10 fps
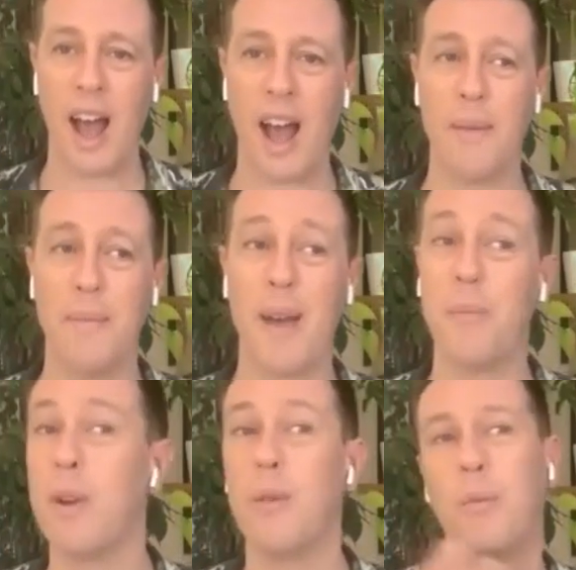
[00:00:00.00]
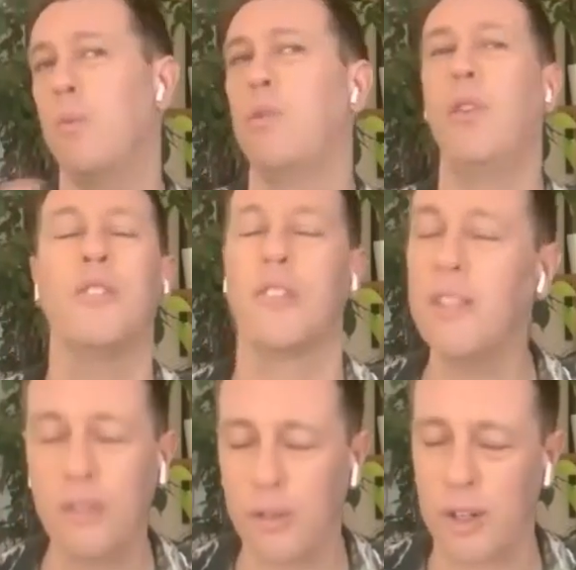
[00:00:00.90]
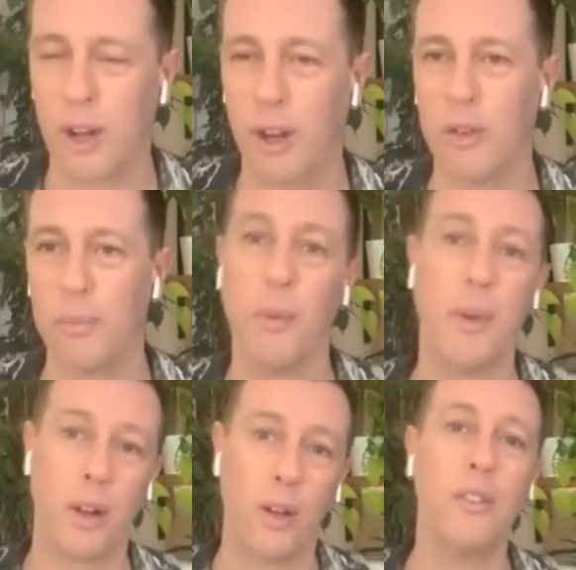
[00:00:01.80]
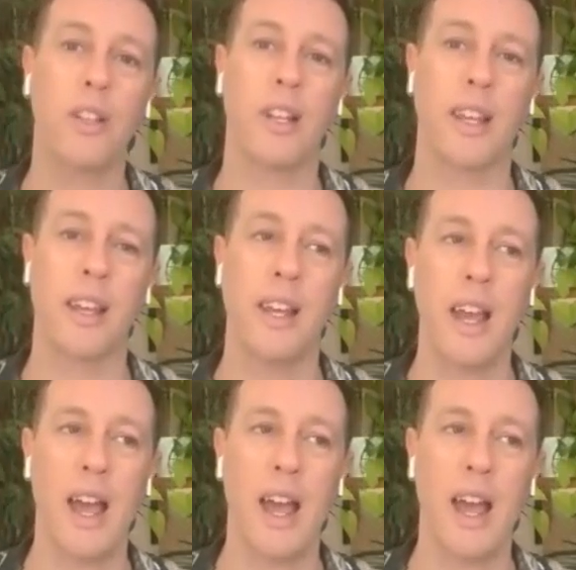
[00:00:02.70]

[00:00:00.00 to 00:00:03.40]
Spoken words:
And we're not just during COVID, but we constantly